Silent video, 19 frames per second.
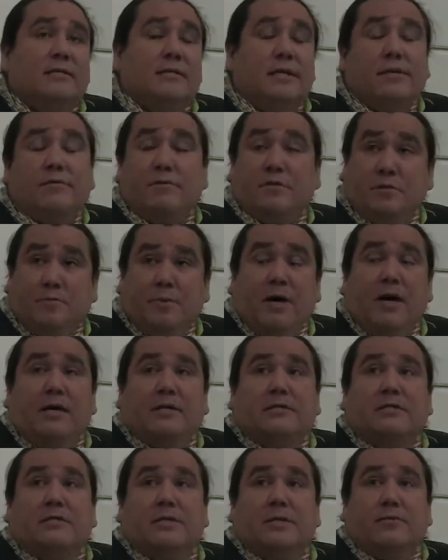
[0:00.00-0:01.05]
and in
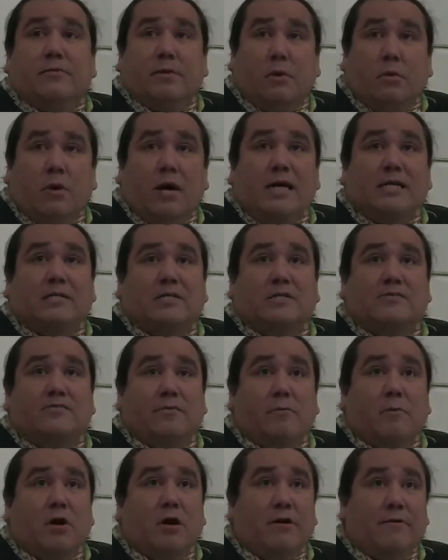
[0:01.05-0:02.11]
response to the requests
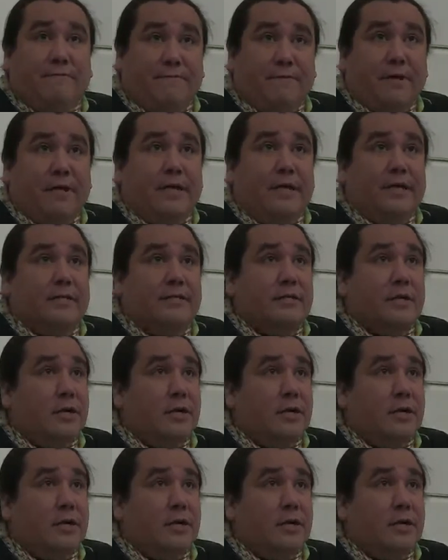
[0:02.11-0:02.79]
from our affiliates,